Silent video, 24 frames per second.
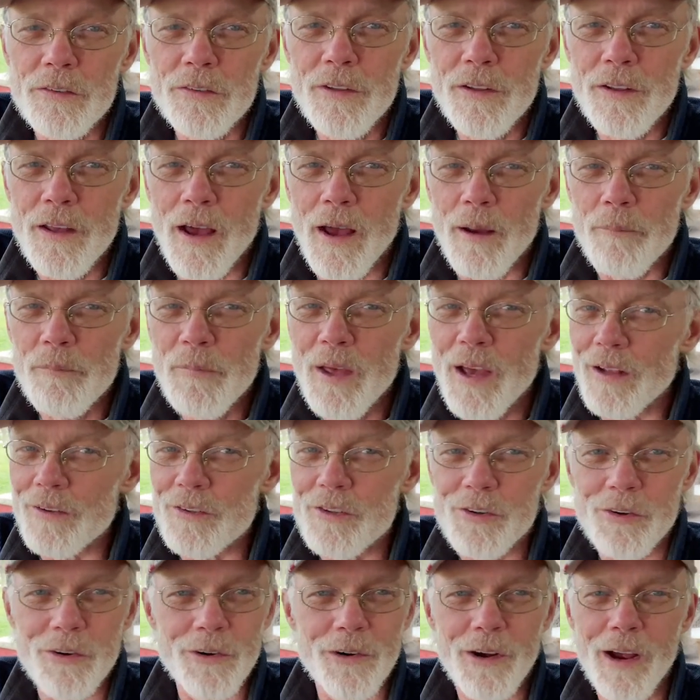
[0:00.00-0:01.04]
I'm not
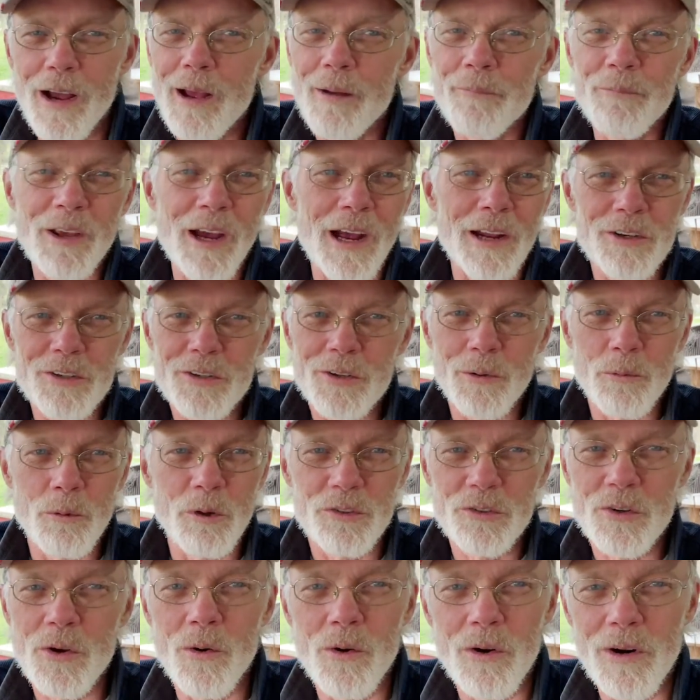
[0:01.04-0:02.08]
sure
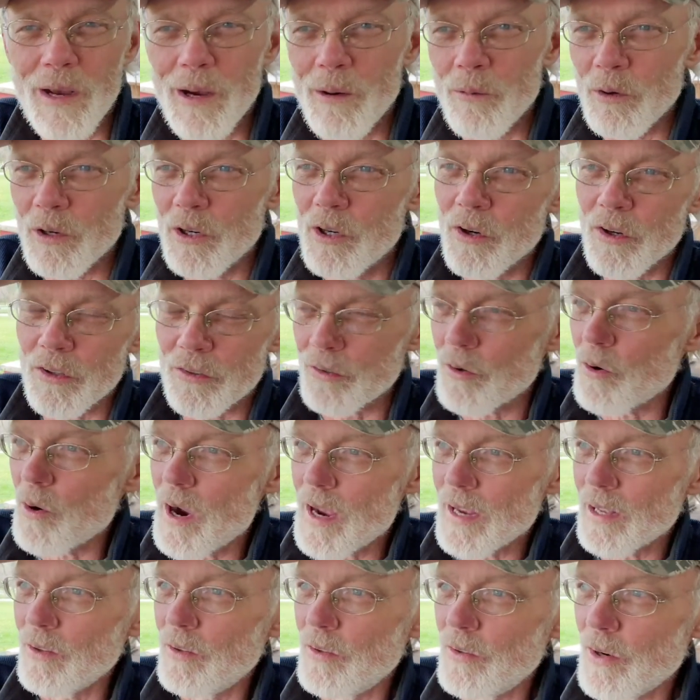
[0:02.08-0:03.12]
what's going on with Chris
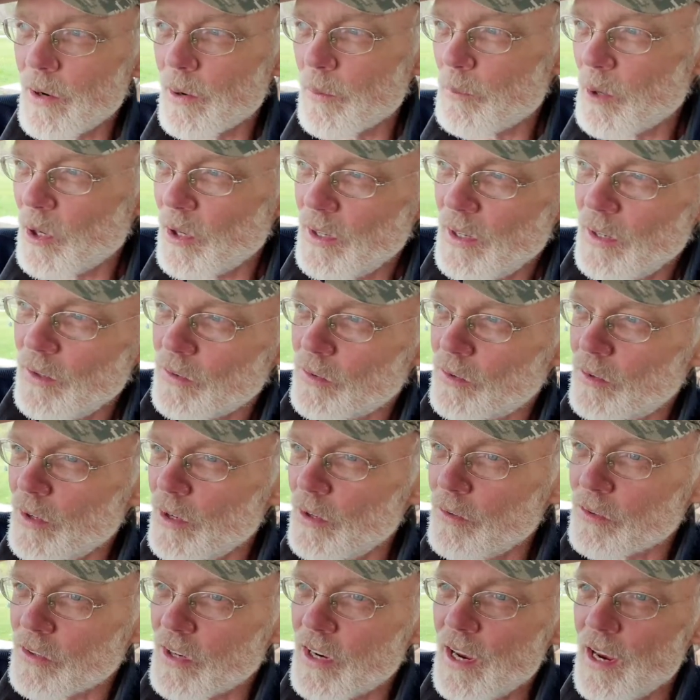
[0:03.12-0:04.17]
Quagland there, but
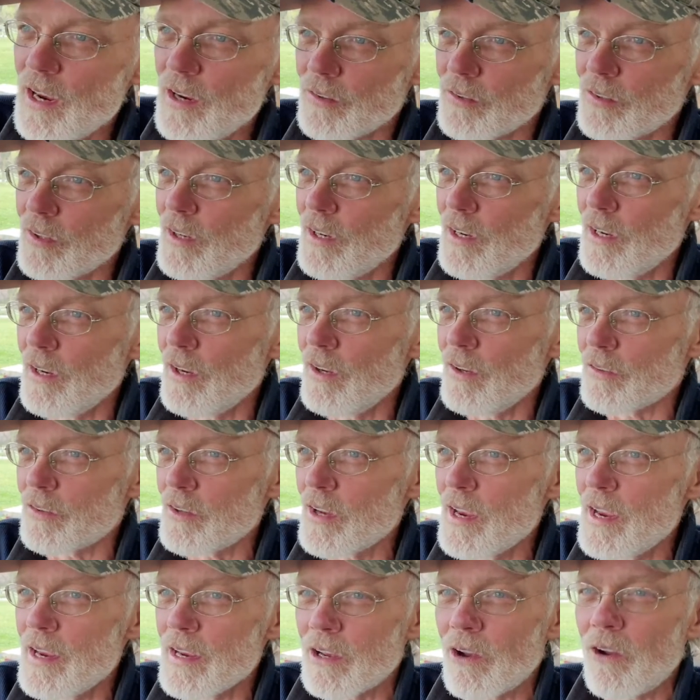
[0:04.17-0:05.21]
his case is
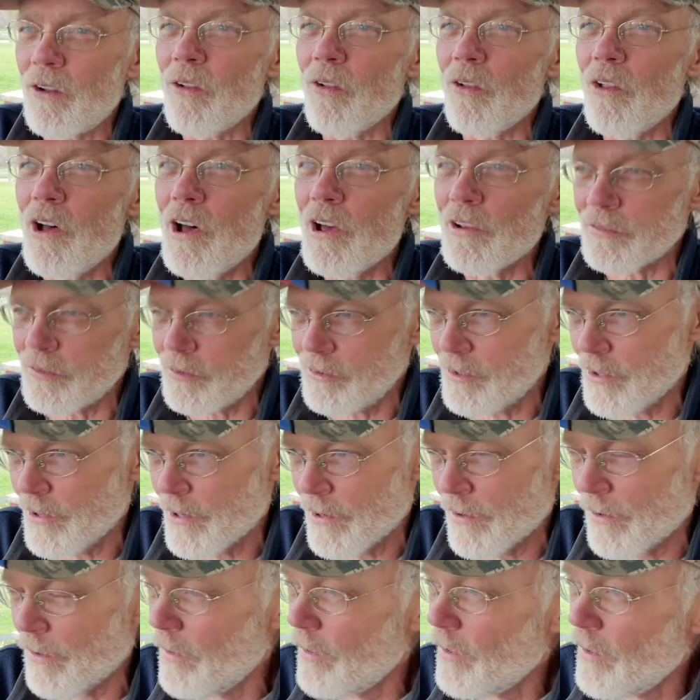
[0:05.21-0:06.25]
a
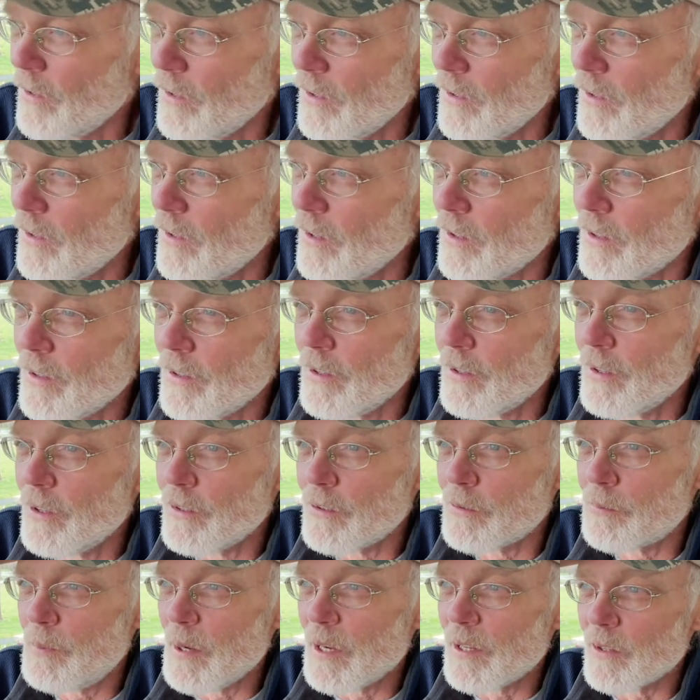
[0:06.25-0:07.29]
cluster. It
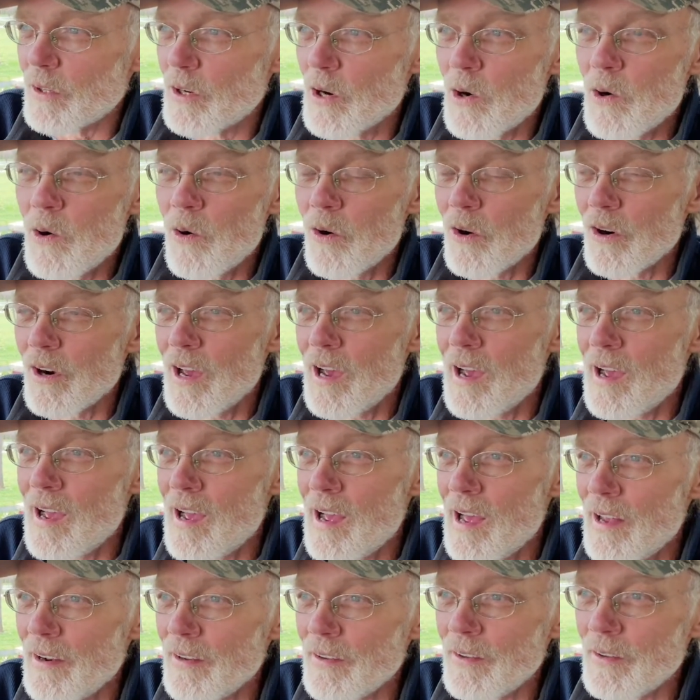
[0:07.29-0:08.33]
has been going
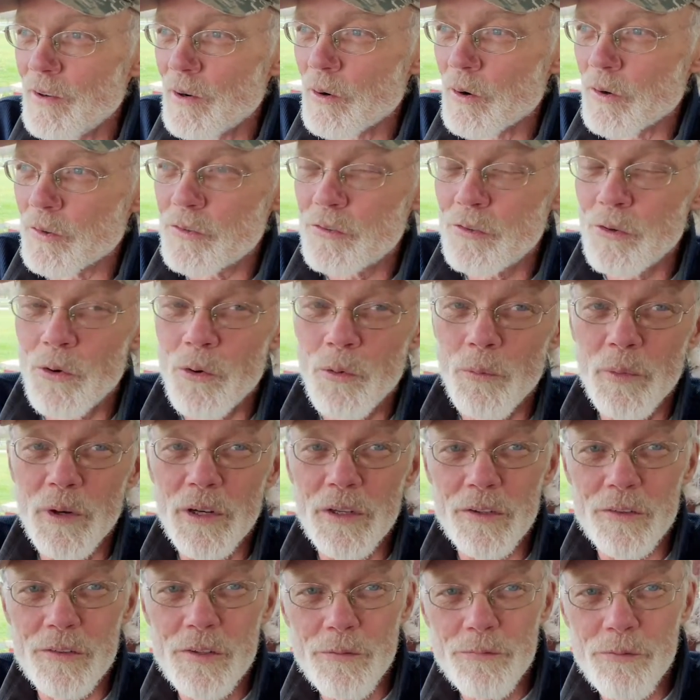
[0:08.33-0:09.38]
on, and there are so
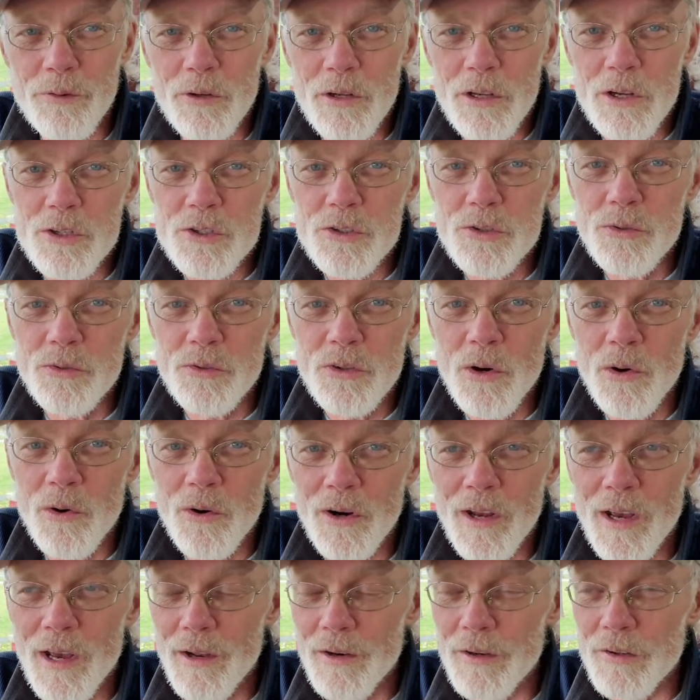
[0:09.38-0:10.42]
many different issues
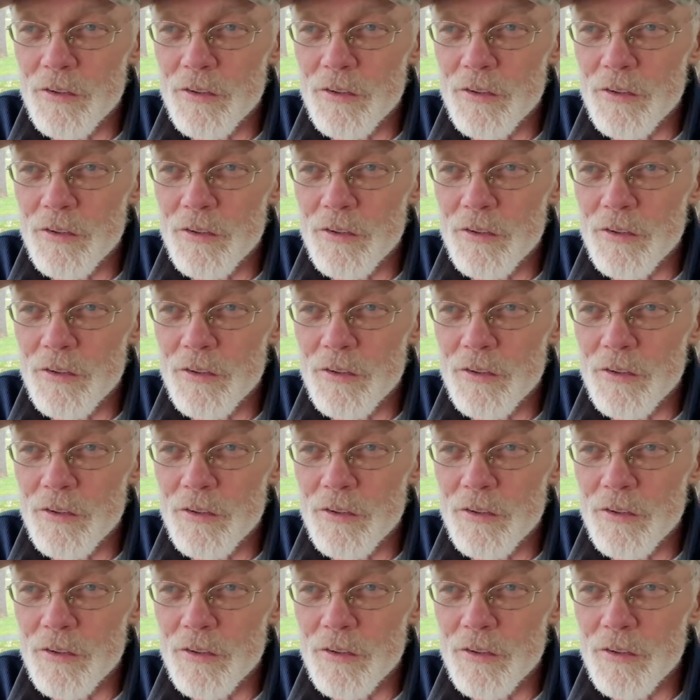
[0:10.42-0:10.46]
going on.